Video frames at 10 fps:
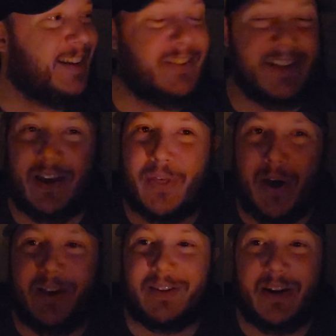She's like, I
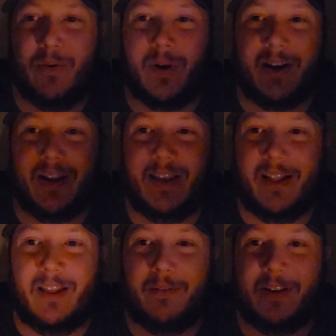thought you said you weren't going to
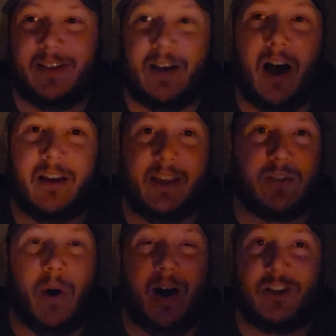kill him. And he's like, oh,
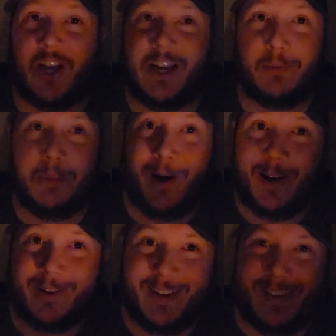guess what? I changed my
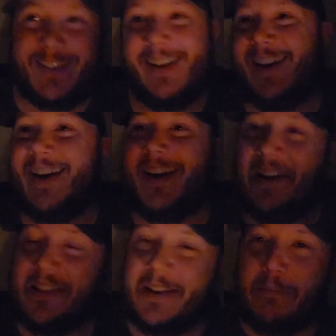mind.
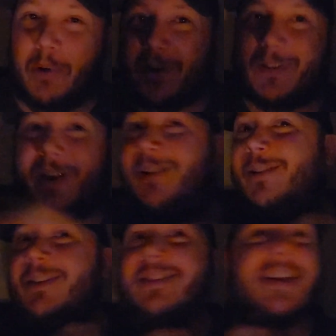And then he box
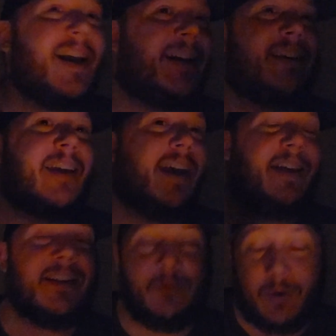cutters his neck,
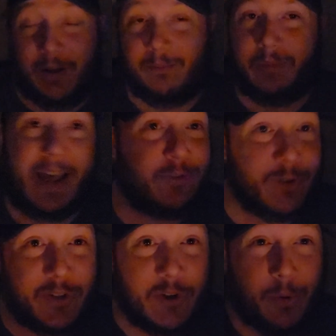and, well,
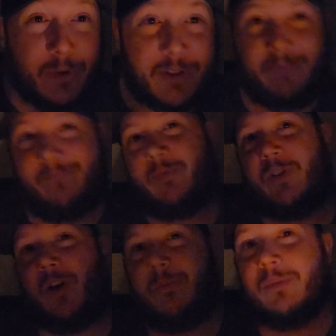Patrick's toast.
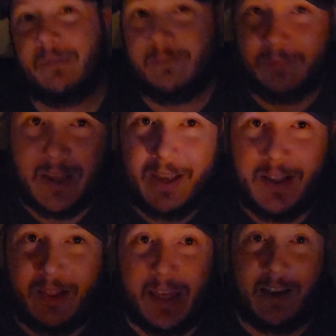So,
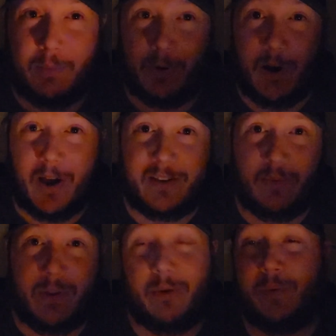like him or not,
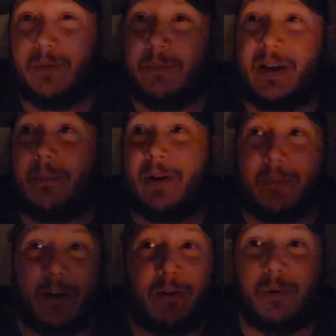whether he was becoming a
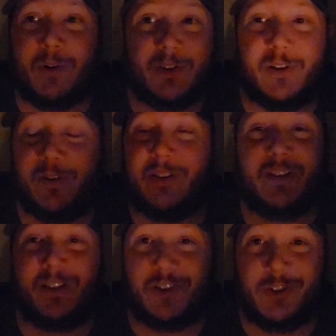better person or
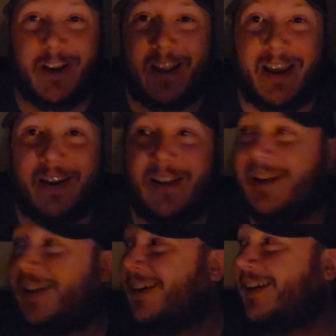he's still a shithead,
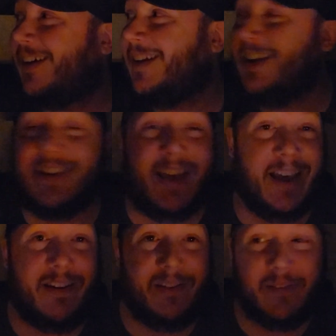he
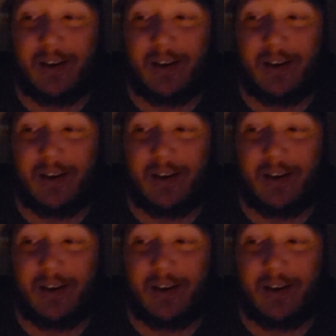dead.